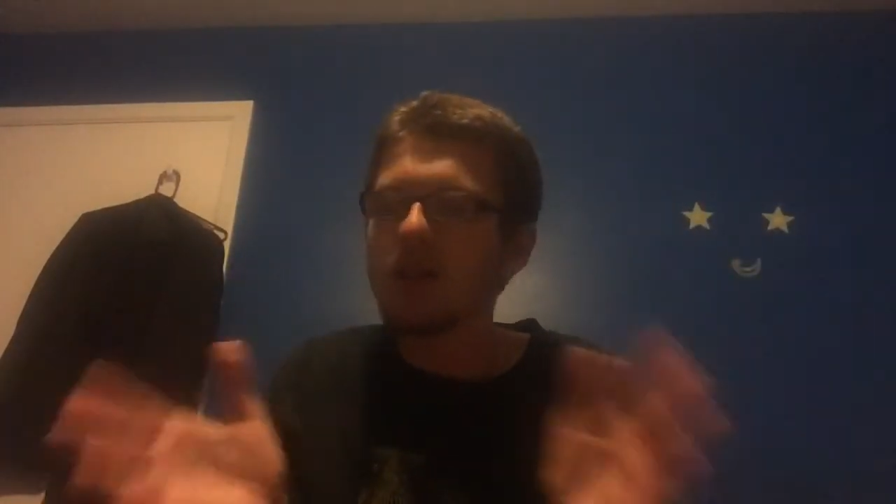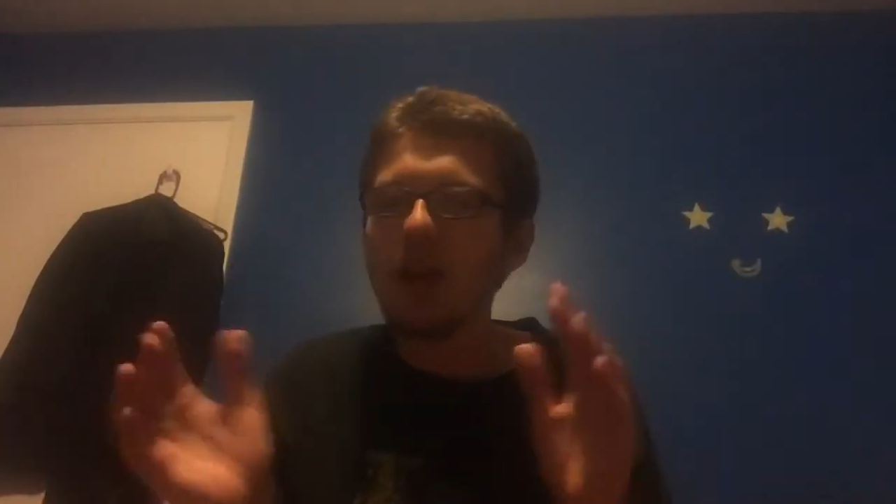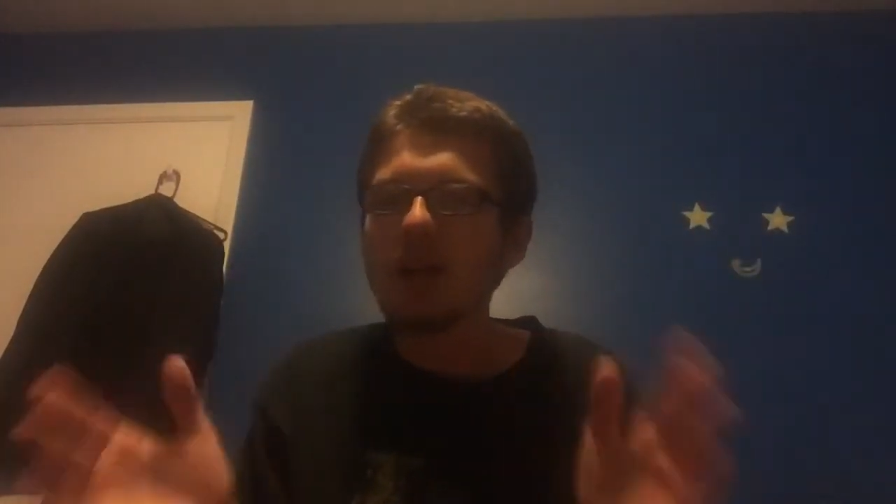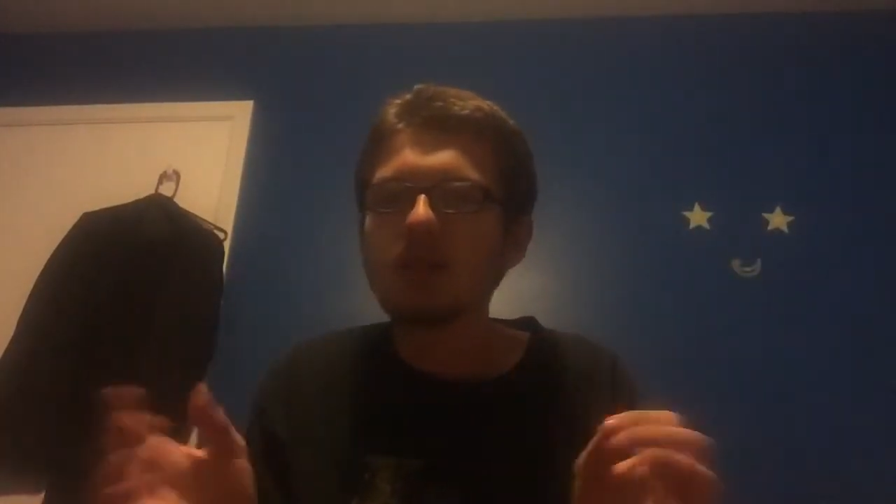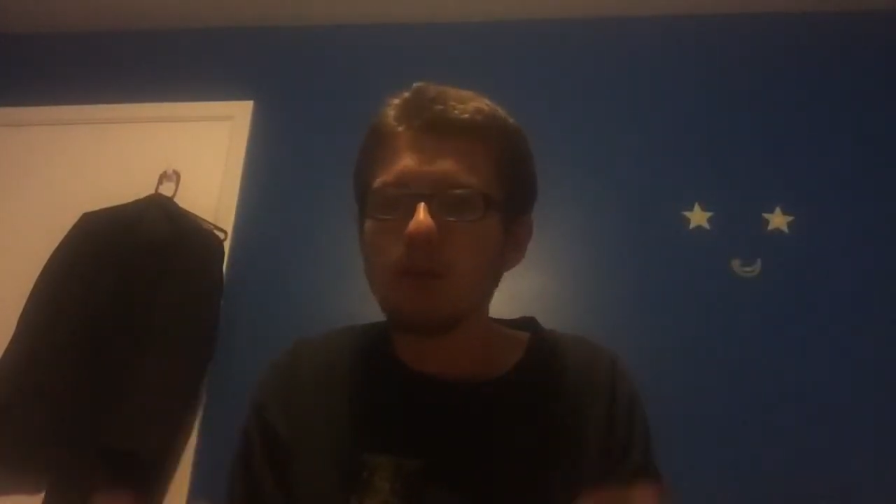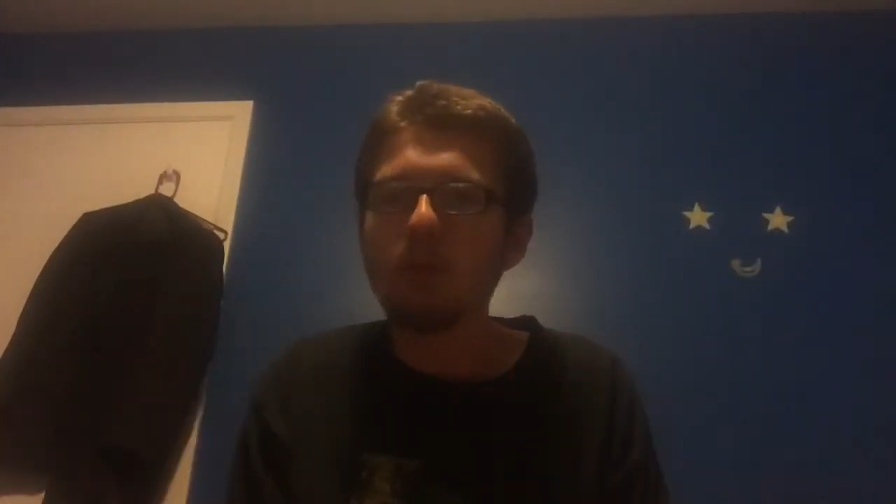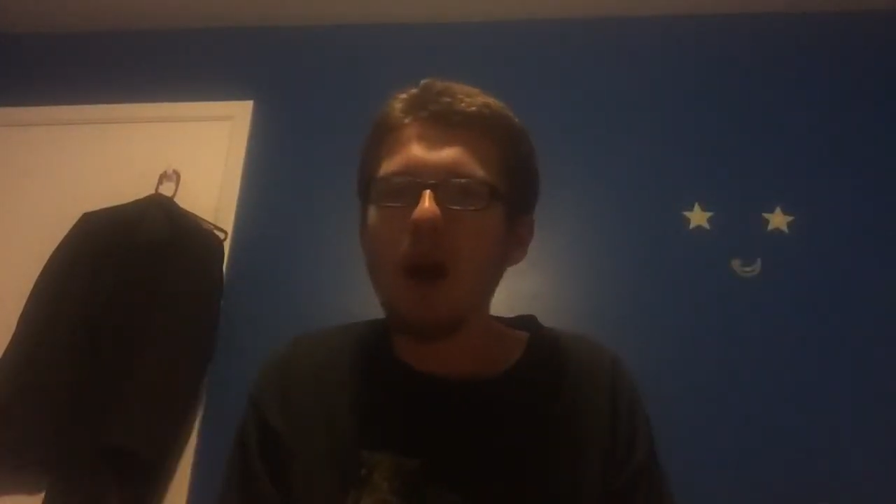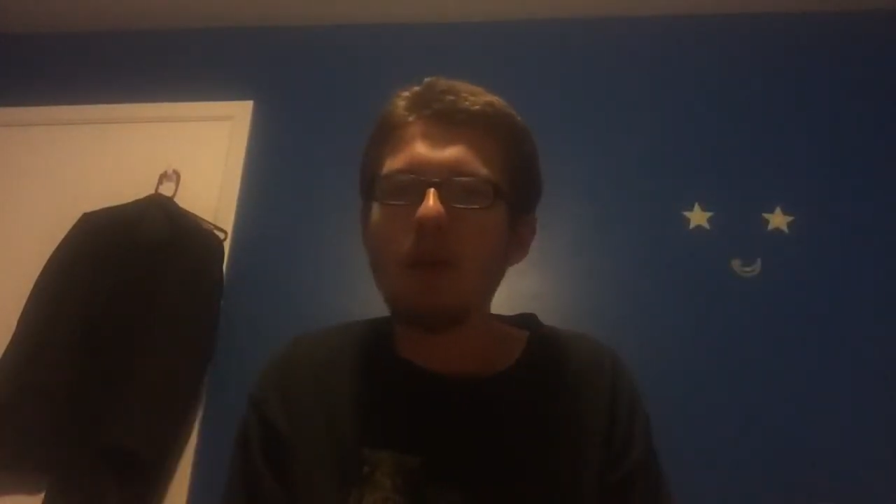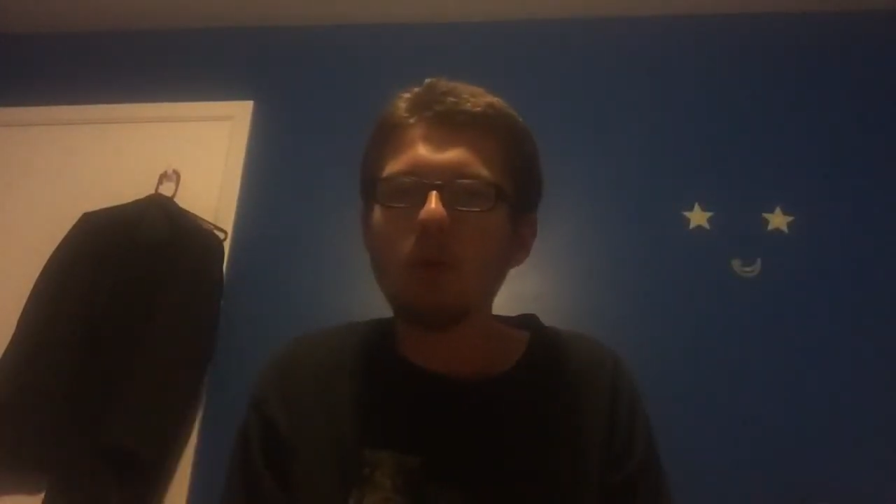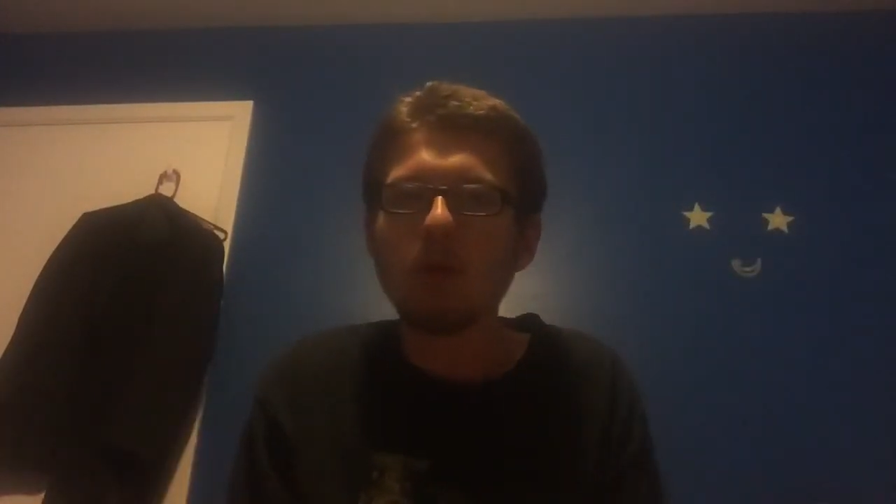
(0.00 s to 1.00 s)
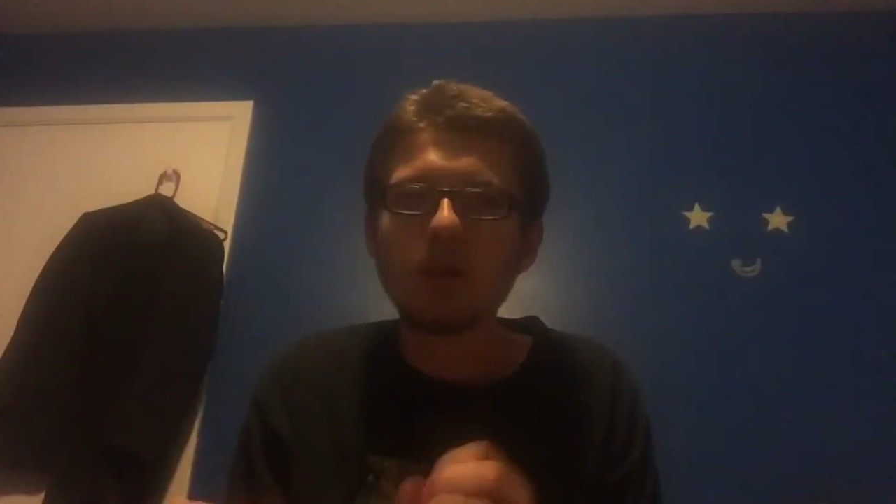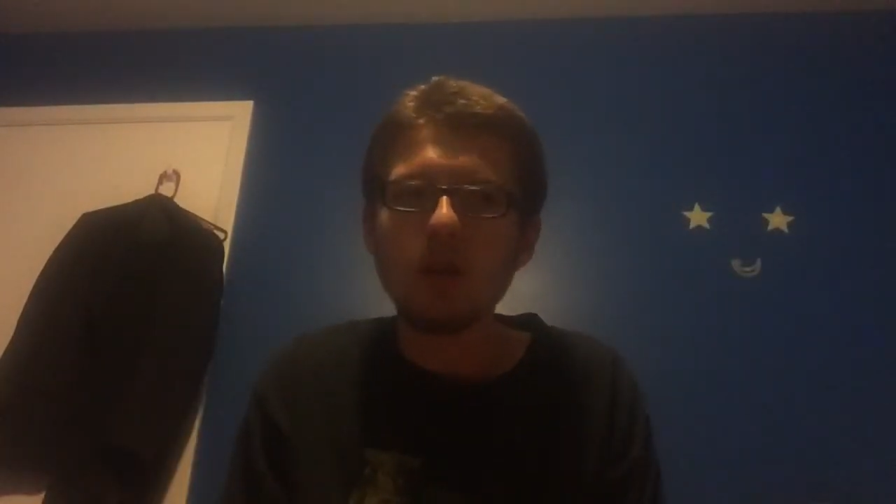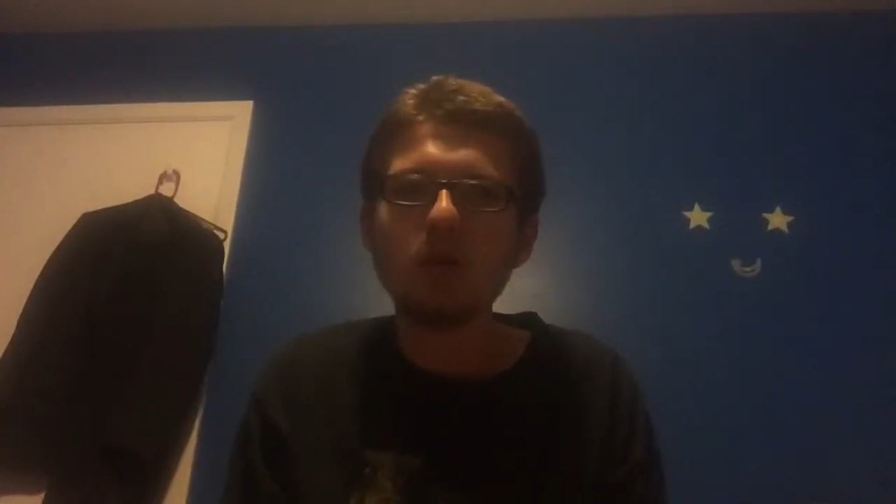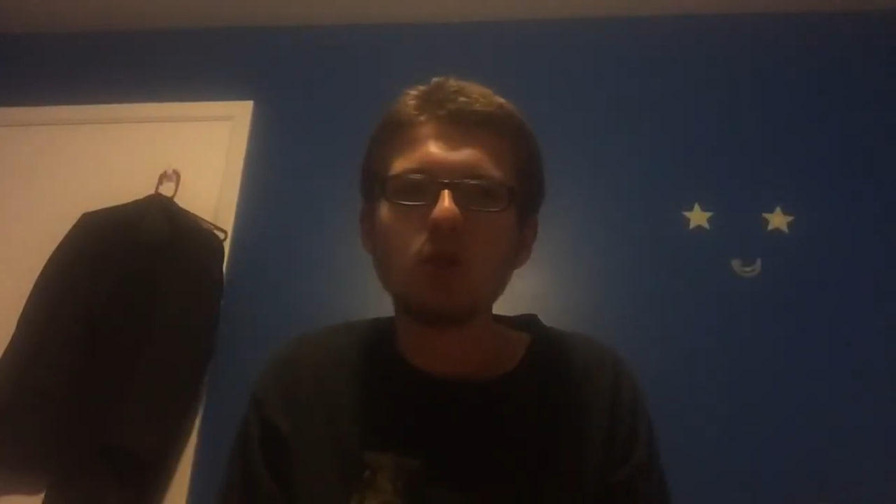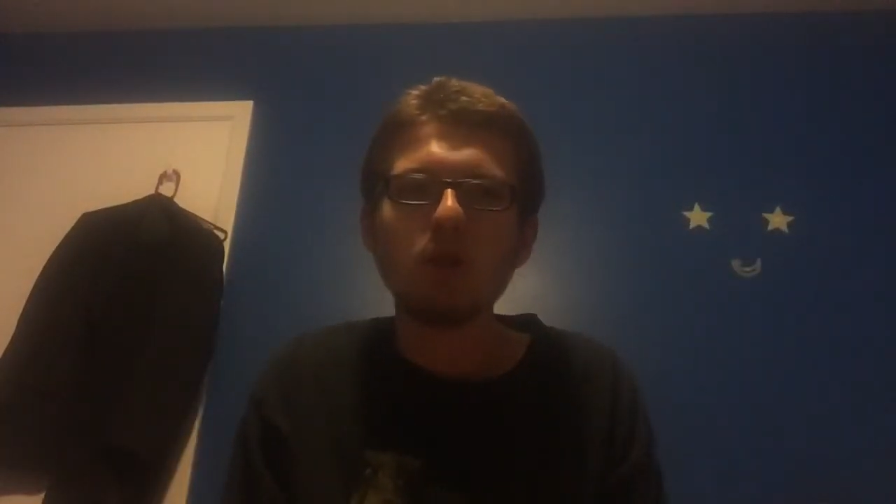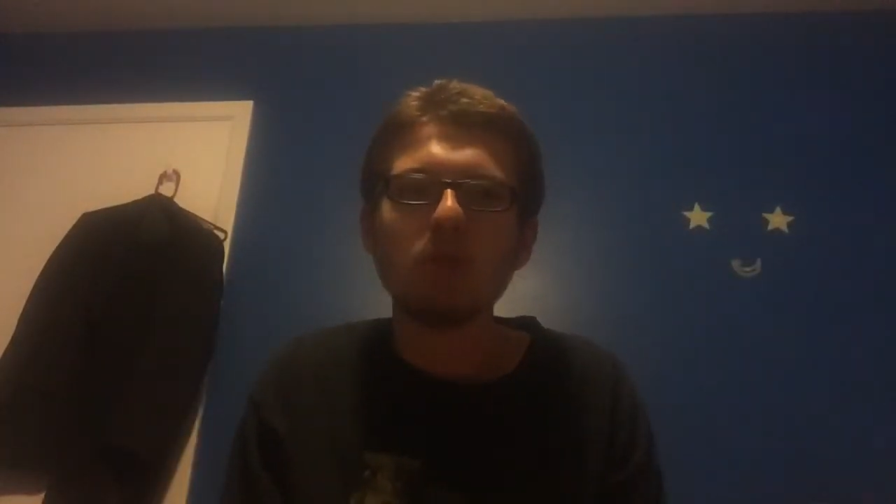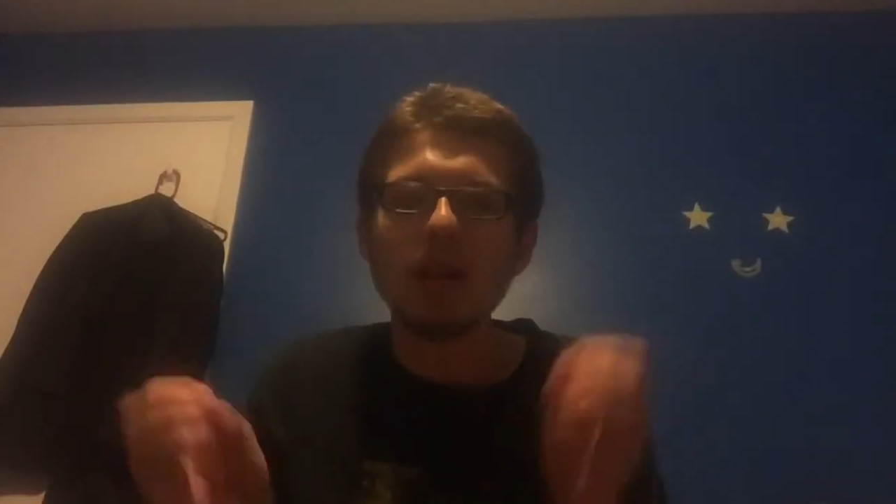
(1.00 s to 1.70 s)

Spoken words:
that's the problem with YouTube.